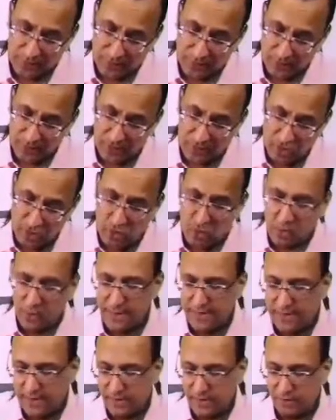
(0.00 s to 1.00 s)

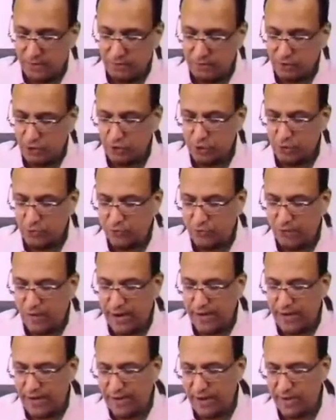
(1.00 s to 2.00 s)
nuclei which you
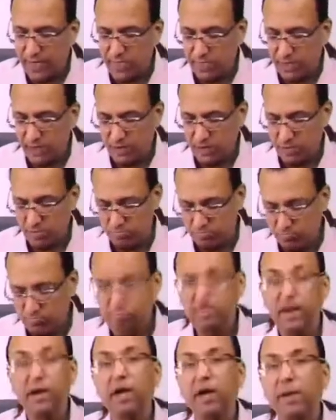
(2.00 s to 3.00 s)
find in the
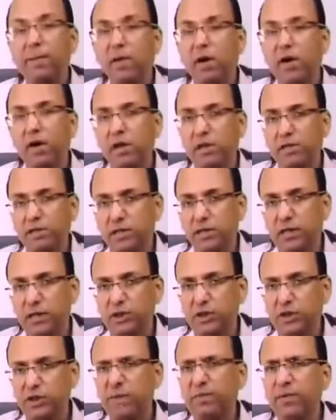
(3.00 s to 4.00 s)
medulla oblongata.
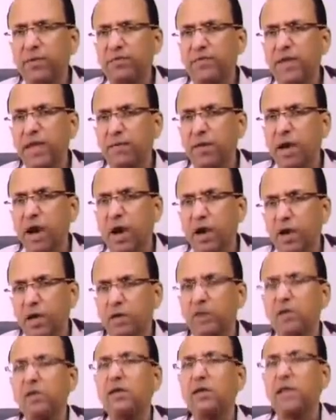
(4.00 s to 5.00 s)
Some of them
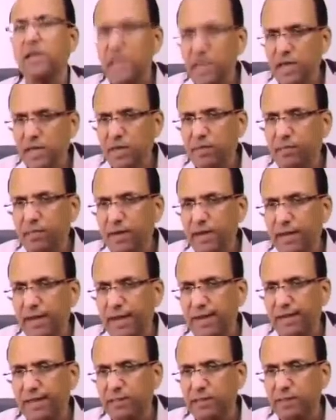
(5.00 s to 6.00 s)
are near the
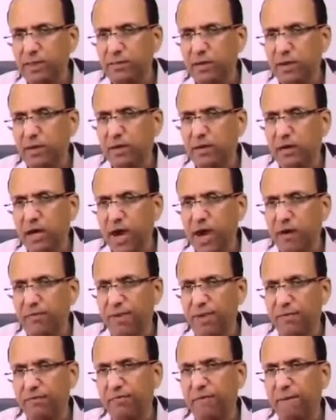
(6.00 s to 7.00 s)
midline, some are
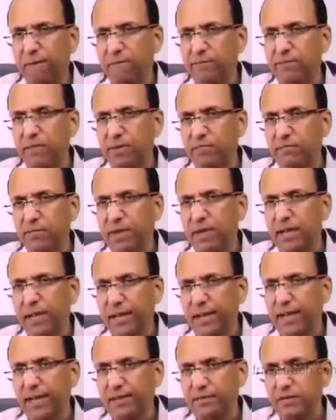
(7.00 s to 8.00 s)
away from the
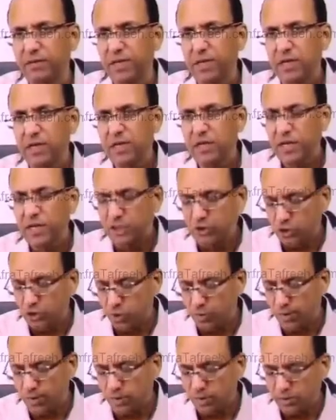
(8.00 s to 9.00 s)
midline. So
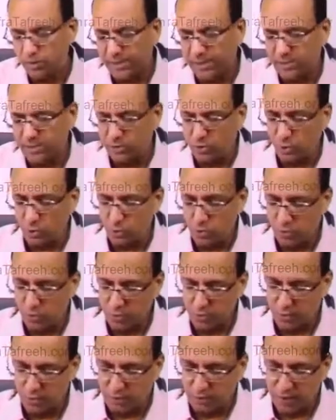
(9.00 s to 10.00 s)
when you say so,
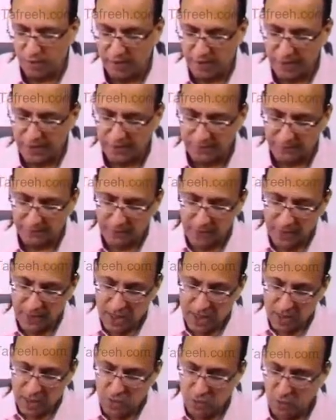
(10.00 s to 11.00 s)
you will find
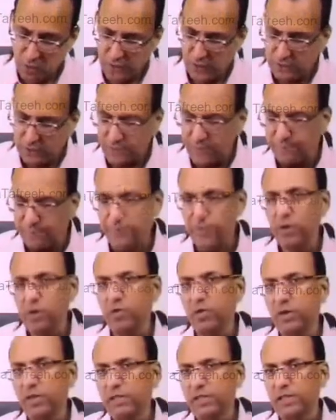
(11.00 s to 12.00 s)
nucleus
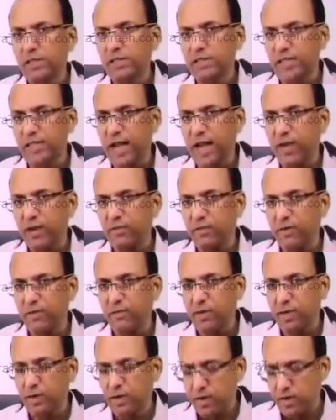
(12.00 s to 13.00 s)
ambiguous is lateral
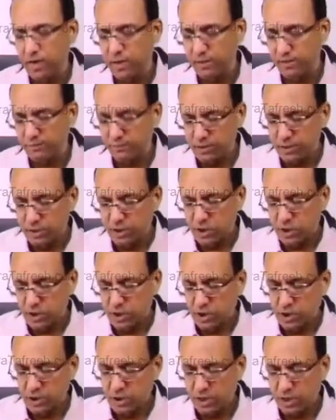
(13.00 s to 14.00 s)
medulla,
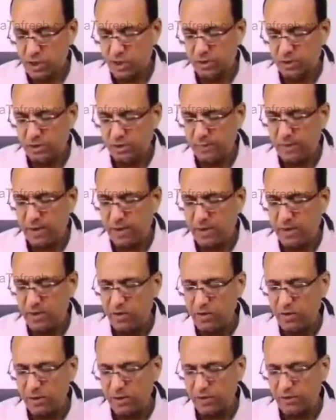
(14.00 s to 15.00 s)
the spinal
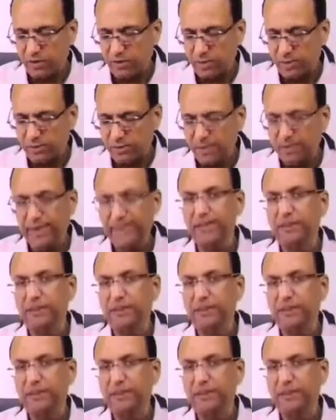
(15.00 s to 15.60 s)
nucleus trigeminal is